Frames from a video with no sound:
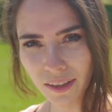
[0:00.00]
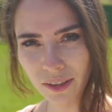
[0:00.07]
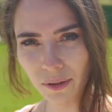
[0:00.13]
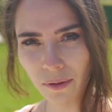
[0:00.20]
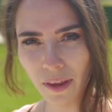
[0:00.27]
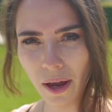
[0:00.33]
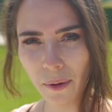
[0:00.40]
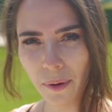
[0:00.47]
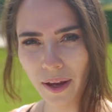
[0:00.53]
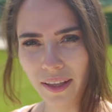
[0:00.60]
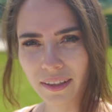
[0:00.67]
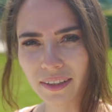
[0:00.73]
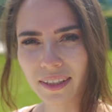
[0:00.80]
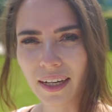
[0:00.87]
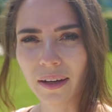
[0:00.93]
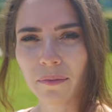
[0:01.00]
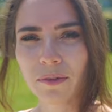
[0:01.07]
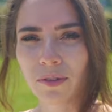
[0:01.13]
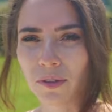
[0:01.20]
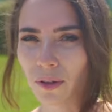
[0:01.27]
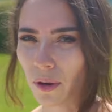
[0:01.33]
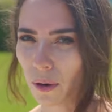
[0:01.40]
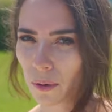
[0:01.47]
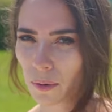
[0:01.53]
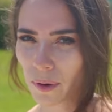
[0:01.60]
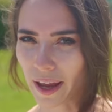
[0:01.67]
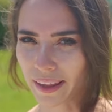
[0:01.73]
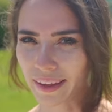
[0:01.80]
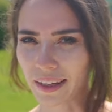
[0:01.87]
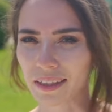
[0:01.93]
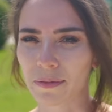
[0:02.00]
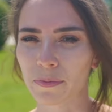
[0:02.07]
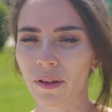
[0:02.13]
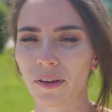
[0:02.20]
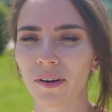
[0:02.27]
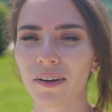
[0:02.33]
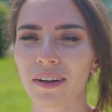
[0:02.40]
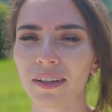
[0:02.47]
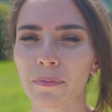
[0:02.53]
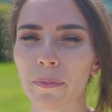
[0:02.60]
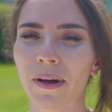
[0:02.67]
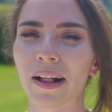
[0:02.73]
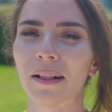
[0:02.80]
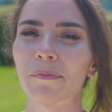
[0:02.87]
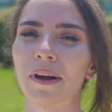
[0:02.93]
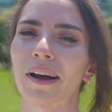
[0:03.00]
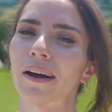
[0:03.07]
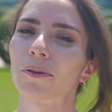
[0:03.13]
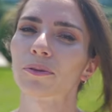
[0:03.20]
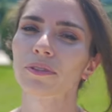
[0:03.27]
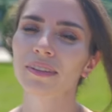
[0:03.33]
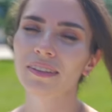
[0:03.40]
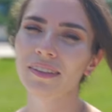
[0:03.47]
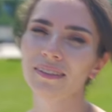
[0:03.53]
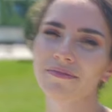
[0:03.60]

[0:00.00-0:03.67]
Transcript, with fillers: So now it's time to go and explore the Palm House.